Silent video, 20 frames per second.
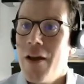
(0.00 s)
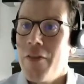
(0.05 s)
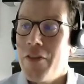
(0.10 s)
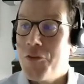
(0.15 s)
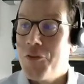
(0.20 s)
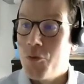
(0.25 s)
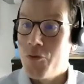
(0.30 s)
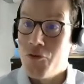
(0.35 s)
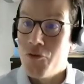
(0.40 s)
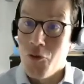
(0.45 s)

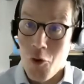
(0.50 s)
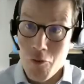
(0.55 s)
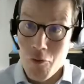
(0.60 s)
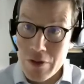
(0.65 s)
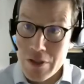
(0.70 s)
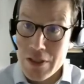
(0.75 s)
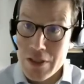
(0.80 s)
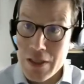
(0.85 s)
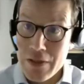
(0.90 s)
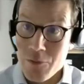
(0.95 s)
this was not
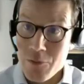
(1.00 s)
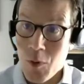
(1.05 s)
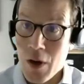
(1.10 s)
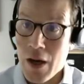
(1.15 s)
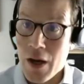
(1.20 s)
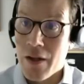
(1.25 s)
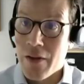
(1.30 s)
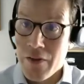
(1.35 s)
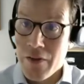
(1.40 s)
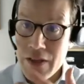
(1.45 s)
received
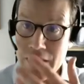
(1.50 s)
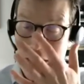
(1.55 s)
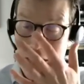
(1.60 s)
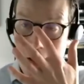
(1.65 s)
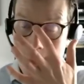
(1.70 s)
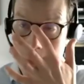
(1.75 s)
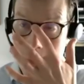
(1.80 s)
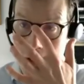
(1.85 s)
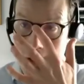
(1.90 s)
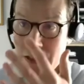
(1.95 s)
well, and these
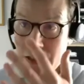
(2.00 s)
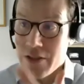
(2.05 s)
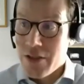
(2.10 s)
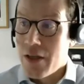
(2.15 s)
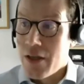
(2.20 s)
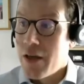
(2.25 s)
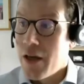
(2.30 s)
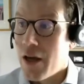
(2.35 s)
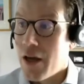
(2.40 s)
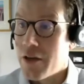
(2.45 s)
companies
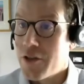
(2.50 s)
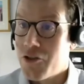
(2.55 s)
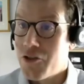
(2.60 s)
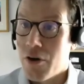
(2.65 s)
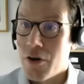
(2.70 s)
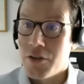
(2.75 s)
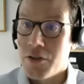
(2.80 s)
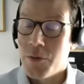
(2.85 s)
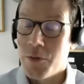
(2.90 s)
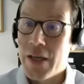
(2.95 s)
uh,
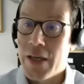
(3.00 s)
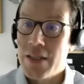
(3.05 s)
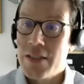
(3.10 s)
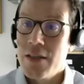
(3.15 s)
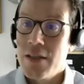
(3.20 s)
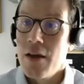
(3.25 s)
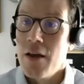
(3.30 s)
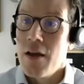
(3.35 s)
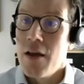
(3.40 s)
struggled a bit.